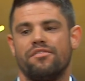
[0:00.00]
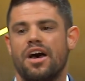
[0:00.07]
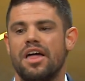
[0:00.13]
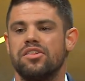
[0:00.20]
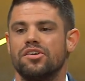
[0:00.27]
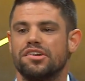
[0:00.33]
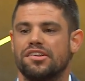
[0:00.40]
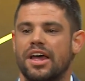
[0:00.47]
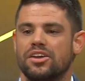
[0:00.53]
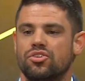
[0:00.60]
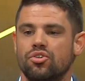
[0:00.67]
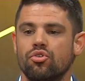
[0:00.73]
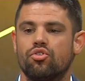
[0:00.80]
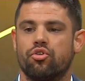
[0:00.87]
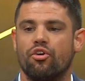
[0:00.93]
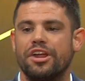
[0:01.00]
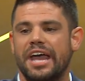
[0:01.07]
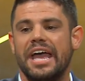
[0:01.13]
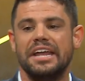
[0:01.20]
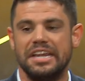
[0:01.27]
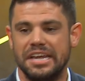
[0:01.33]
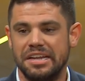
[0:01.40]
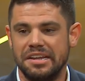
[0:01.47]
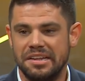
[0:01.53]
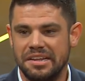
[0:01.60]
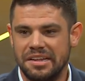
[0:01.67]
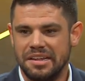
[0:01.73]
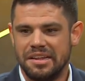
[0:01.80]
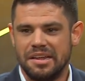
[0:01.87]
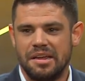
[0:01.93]
of others that you created
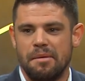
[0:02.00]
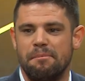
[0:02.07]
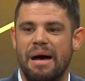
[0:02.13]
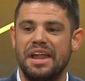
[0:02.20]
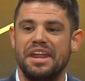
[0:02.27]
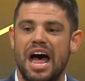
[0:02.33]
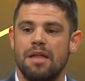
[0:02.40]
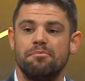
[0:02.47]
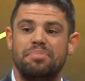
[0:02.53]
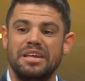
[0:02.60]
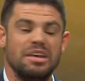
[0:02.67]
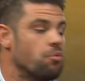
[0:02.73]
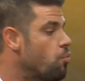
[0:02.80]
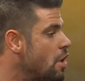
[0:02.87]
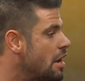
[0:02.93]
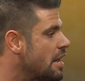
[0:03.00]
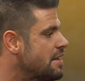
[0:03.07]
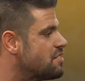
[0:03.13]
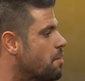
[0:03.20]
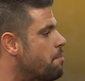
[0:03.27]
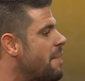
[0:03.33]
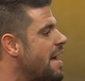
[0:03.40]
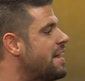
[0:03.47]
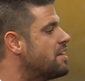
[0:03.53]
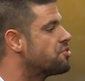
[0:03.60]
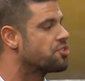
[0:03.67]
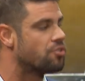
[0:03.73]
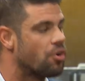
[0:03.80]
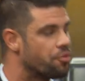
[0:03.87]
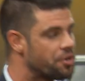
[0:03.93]
by not being willing to manage your